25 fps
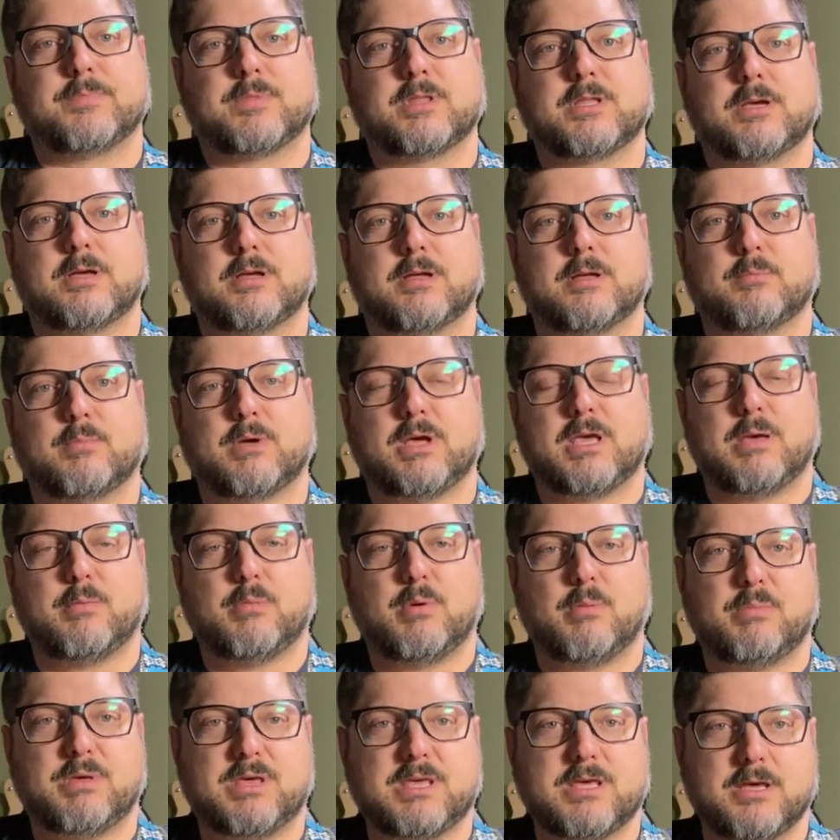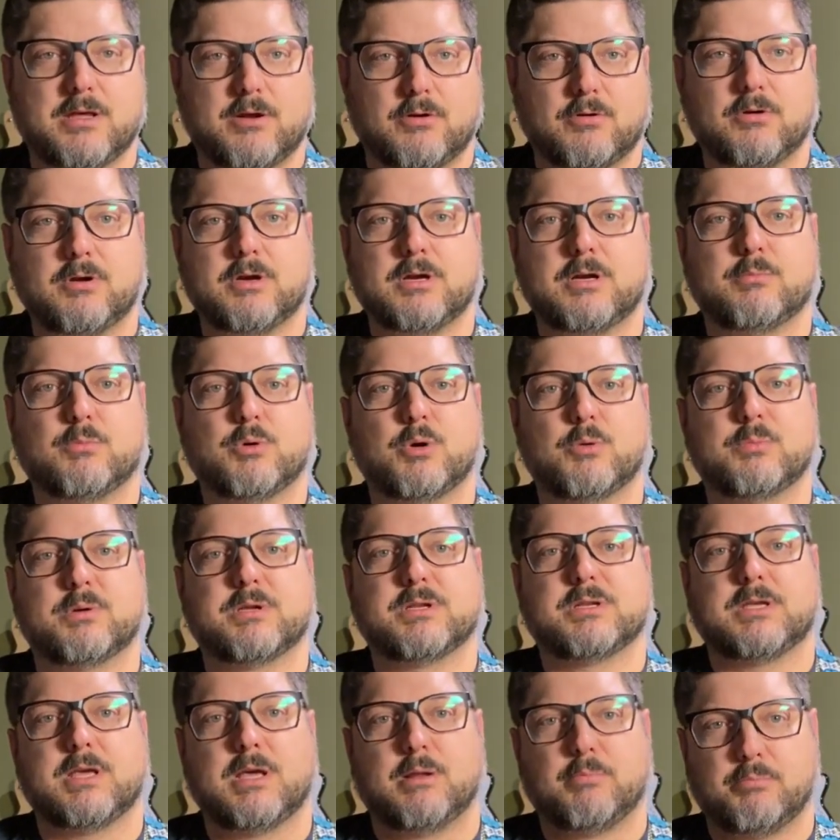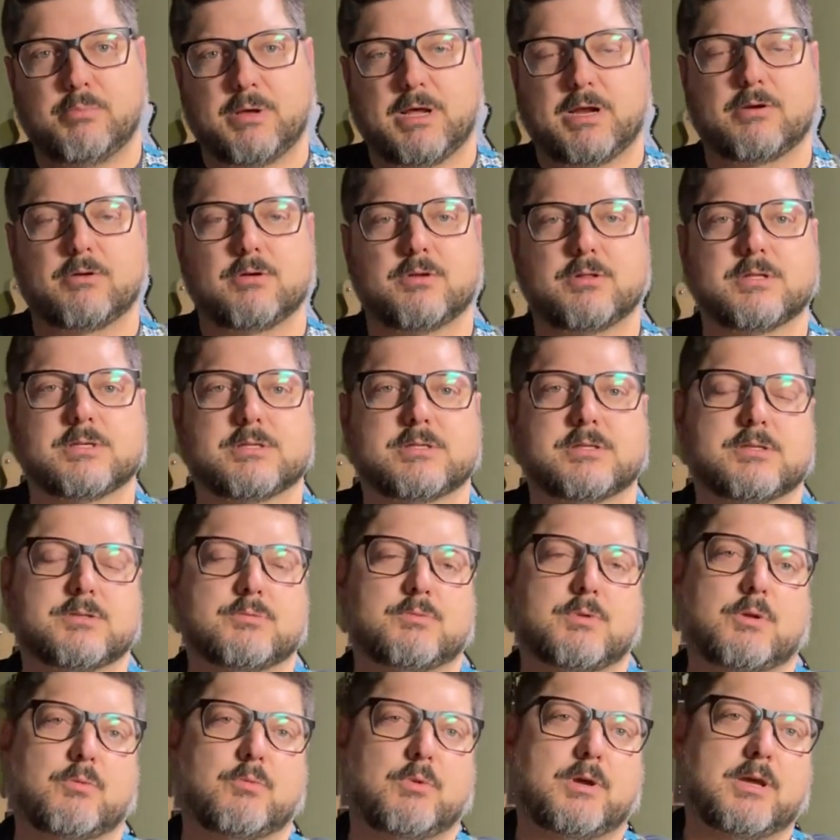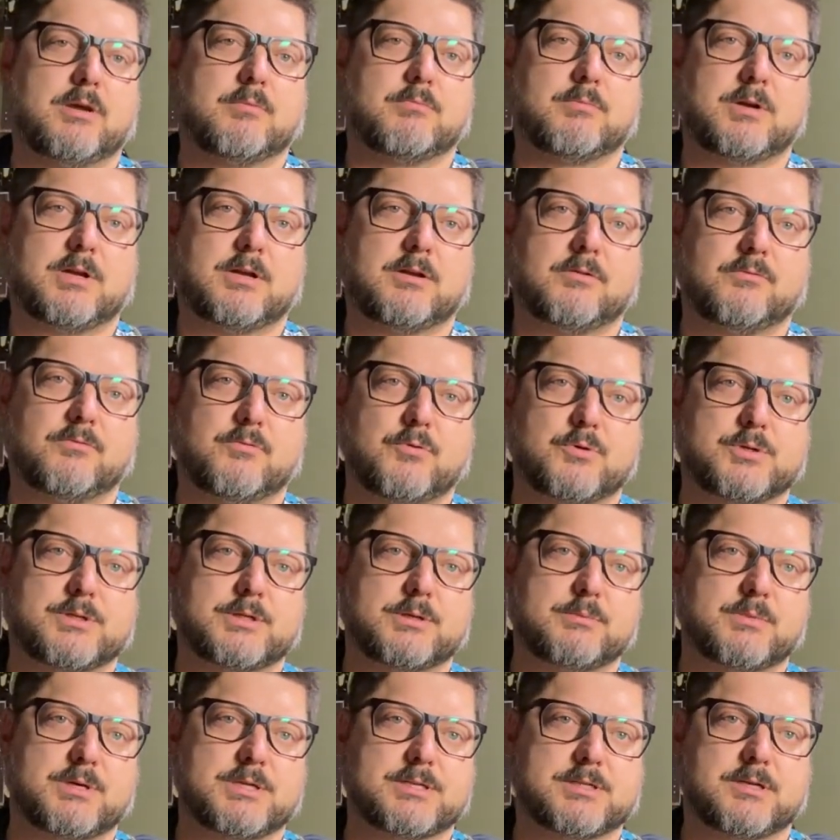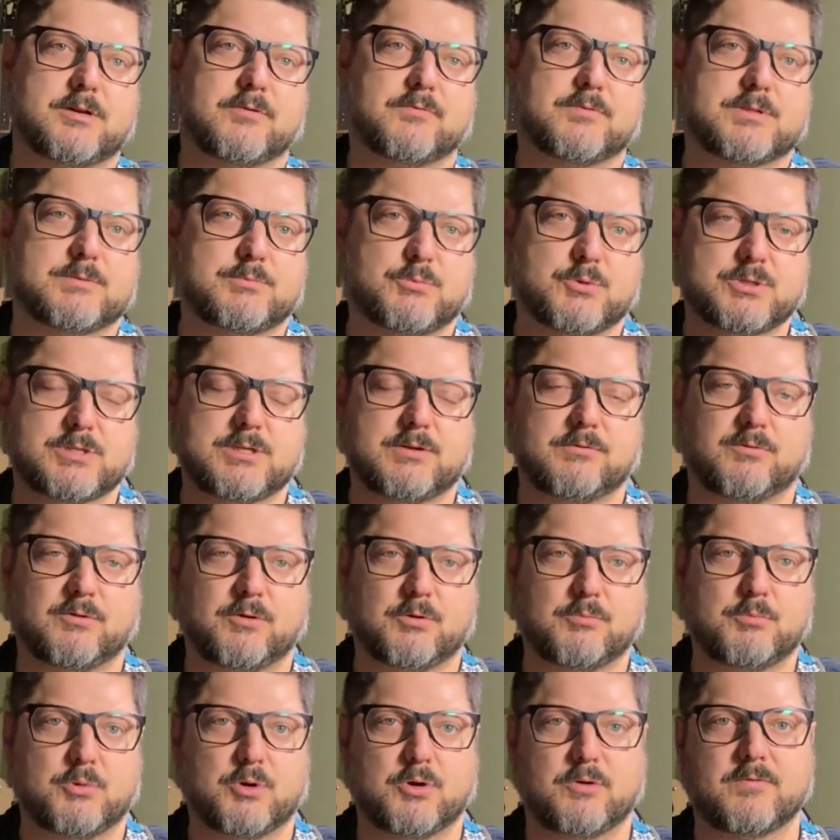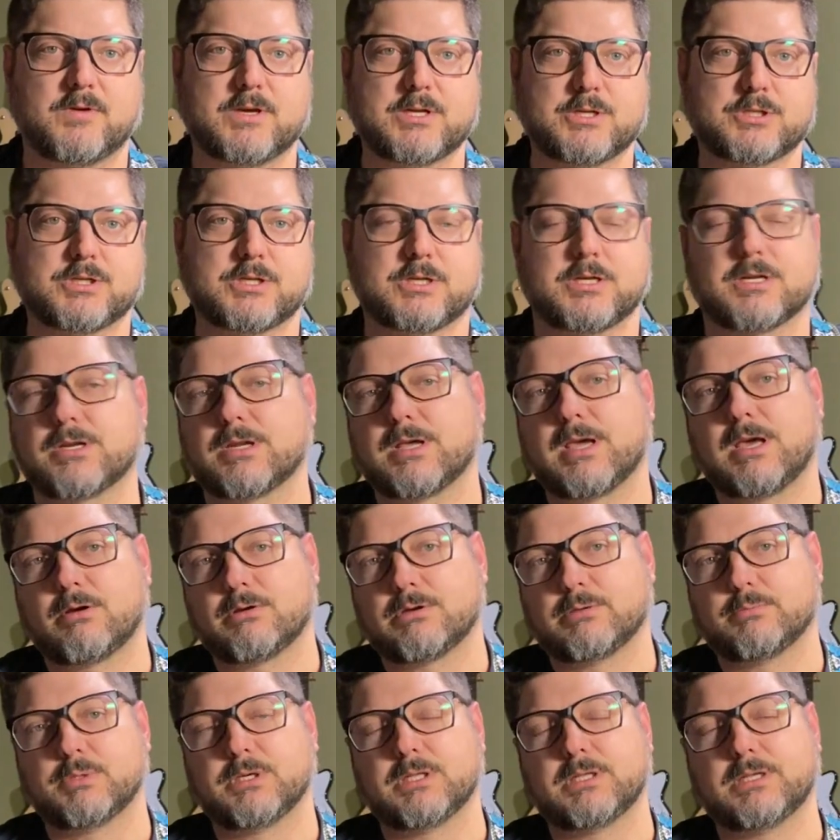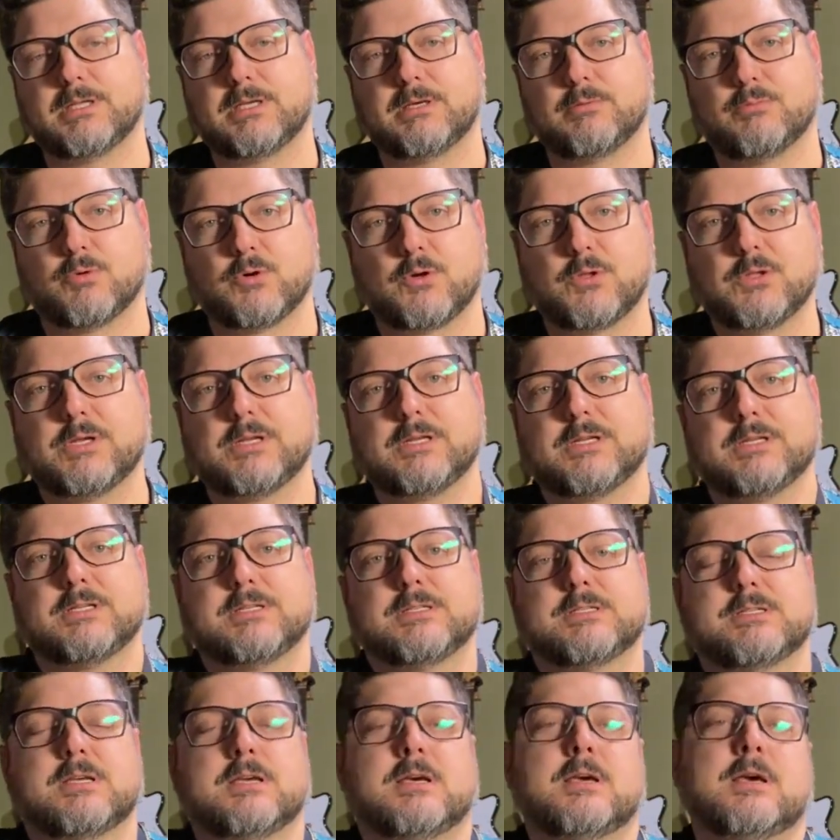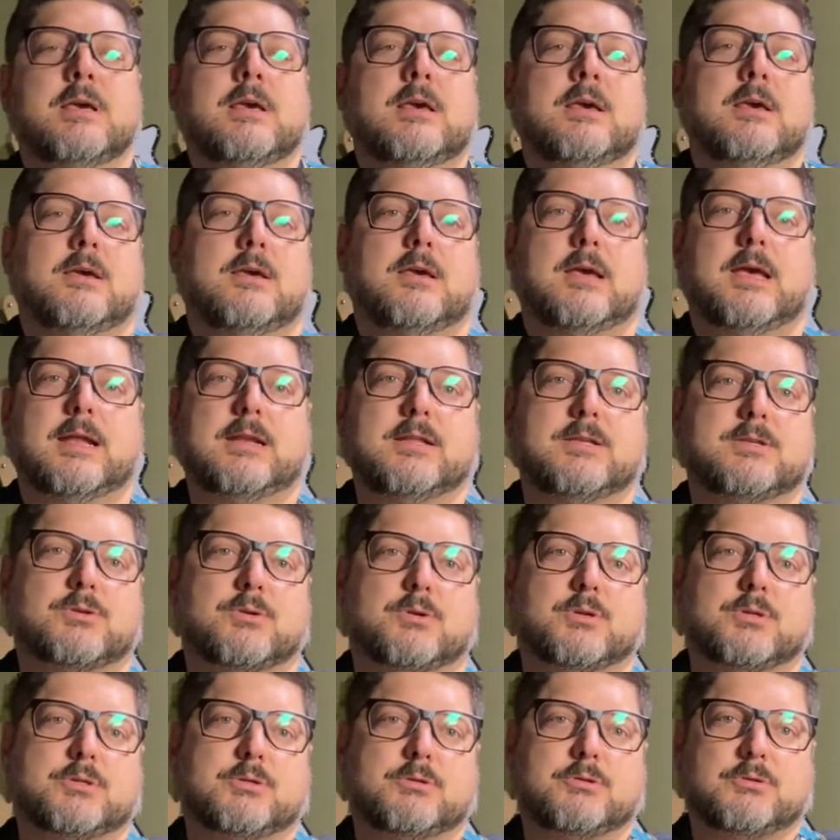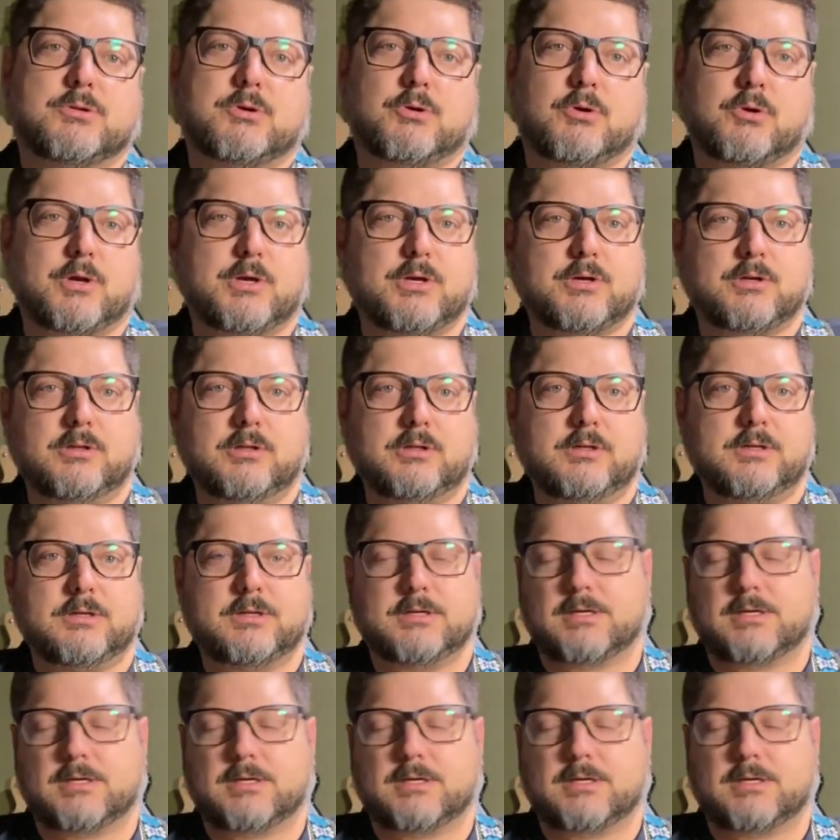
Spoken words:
I am a beginner and I'm hoping to get better, and this is one way I'm kind of forcing myself. It's mostly for motivation and accountability more than it is any sort of tutorial.